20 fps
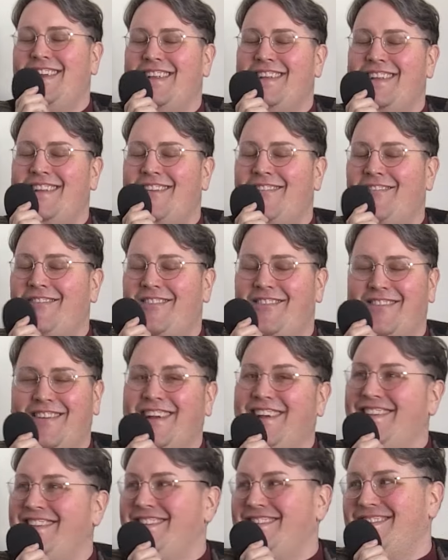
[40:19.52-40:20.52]
No?
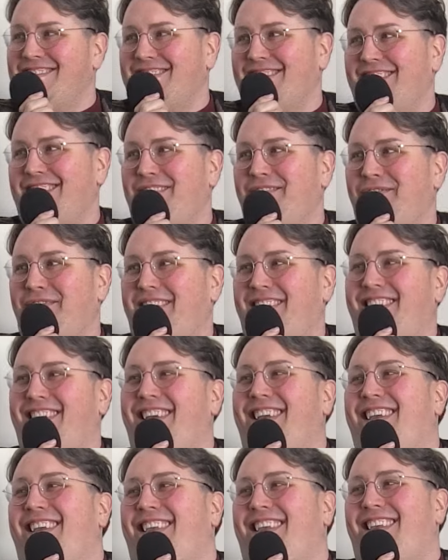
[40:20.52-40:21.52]
Okay, and then just leave.
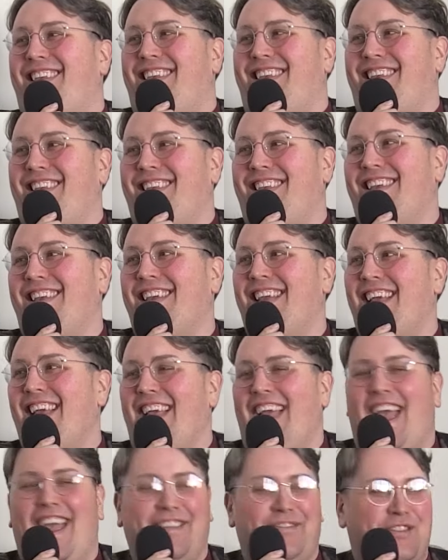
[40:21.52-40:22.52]

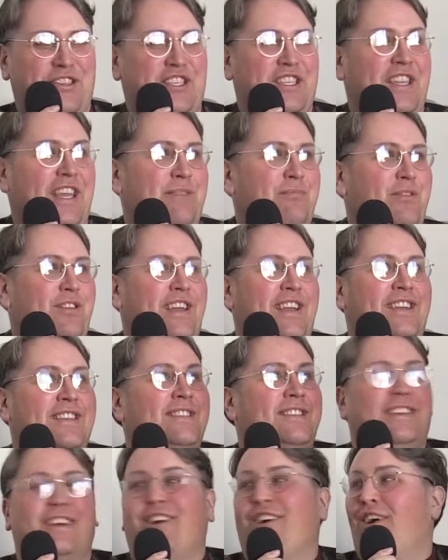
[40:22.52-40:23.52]
And we should like put like a
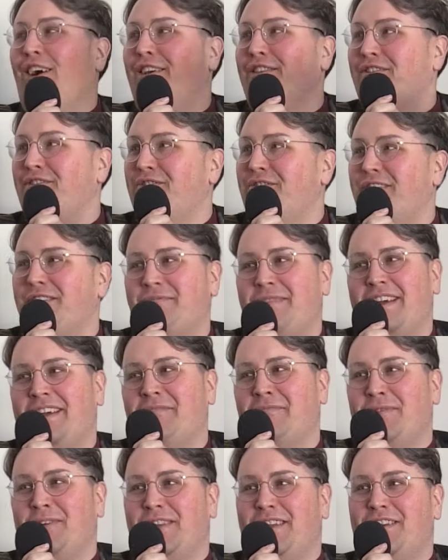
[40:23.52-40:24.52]
sticker on their door to make
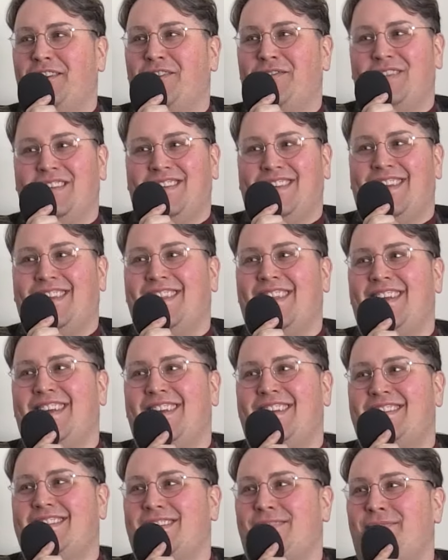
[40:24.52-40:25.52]
them really nervous, like
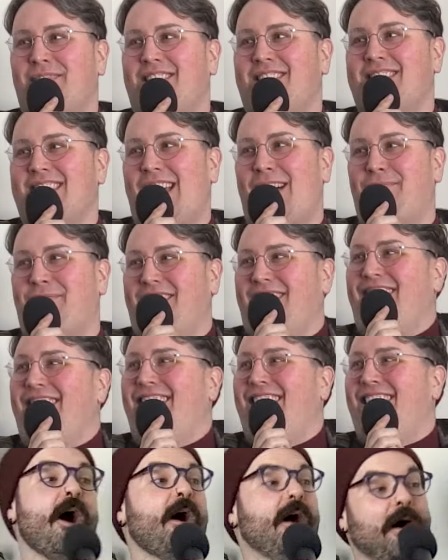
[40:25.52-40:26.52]
thinking something's happening.
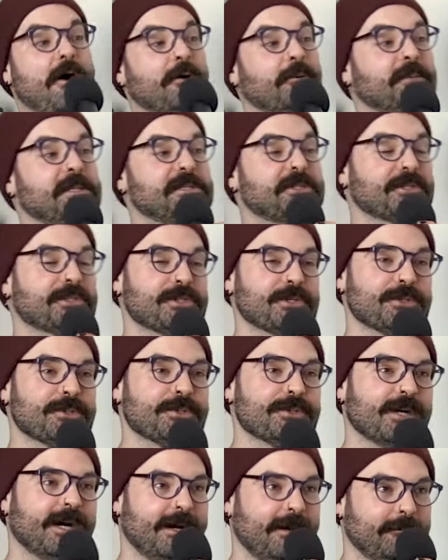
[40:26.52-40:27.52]
Oh, we should
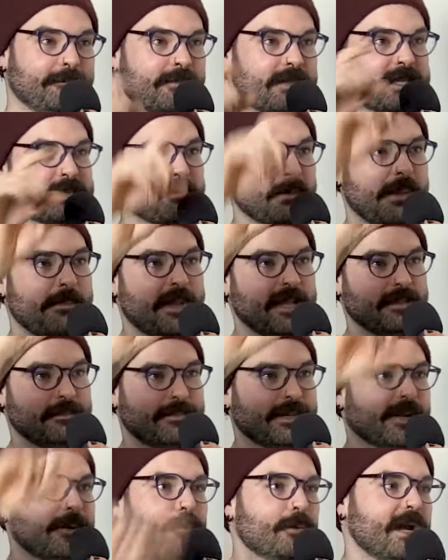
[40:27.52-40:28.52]
do spray paint a
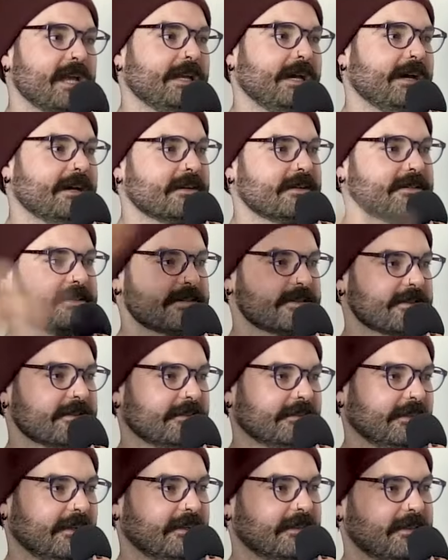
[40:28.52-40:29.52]
big red X,
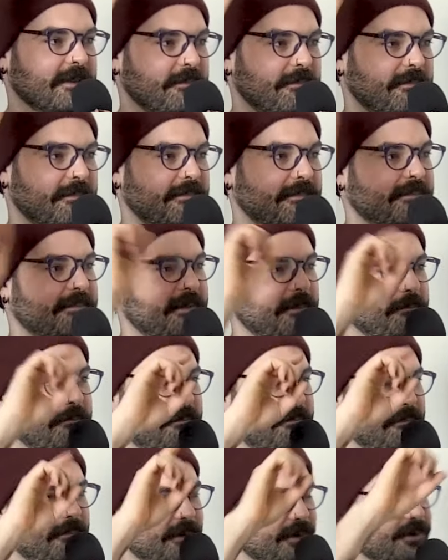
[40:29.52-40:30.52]
like the
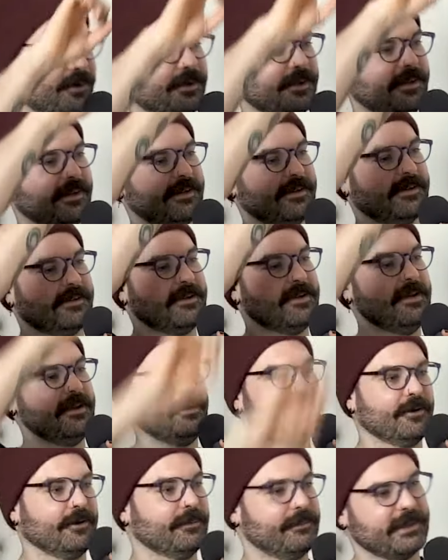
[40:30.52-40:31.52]
or
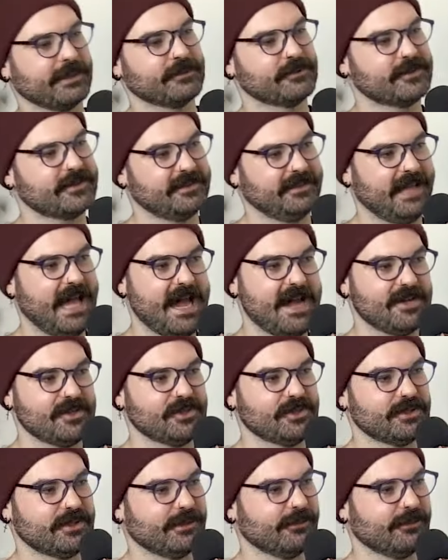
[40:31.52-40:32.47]
a big slash